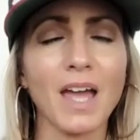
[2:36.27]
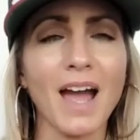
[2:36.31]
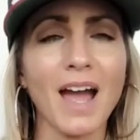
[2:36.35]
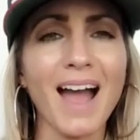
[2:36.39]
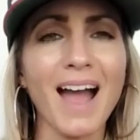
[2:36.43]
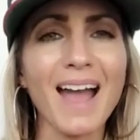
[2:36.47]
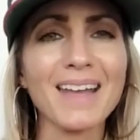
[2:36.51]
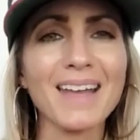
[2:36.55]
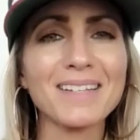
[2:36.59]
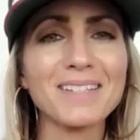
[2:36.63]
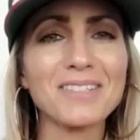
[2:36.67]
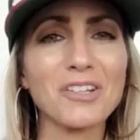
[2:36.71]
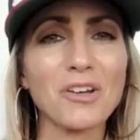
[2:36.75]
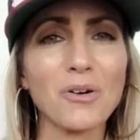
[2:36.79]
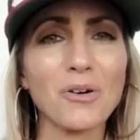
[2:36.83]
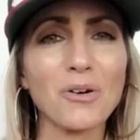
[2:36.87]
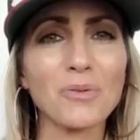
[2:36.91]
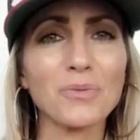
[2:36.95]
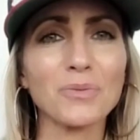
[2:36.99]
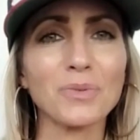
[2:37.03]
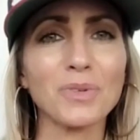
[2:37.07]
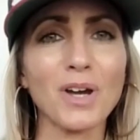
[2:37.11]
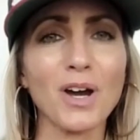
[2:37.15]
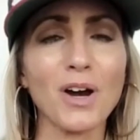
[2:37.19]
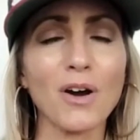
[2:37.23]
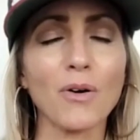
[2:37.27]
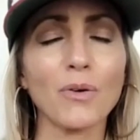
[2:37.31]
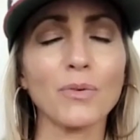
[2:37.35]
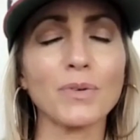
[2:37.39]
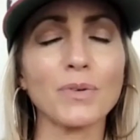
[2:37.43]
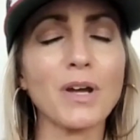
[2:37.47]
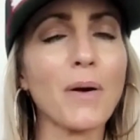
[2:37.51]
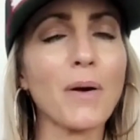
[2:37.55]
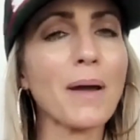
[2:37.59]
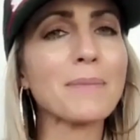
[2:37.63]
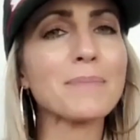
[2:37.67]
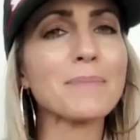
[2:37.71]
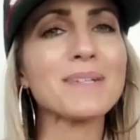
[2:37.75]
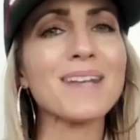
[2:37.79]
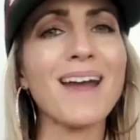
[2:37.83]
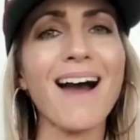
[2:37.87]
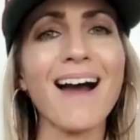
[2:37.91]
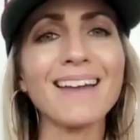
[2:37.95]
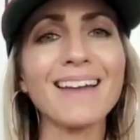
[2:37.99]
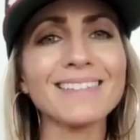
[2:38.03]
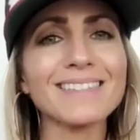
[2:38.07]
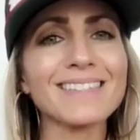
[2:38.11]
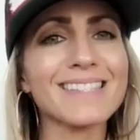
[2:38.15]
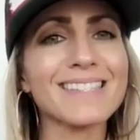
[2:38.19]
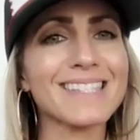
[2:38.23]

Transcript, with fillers: I don't know. Now, I'm not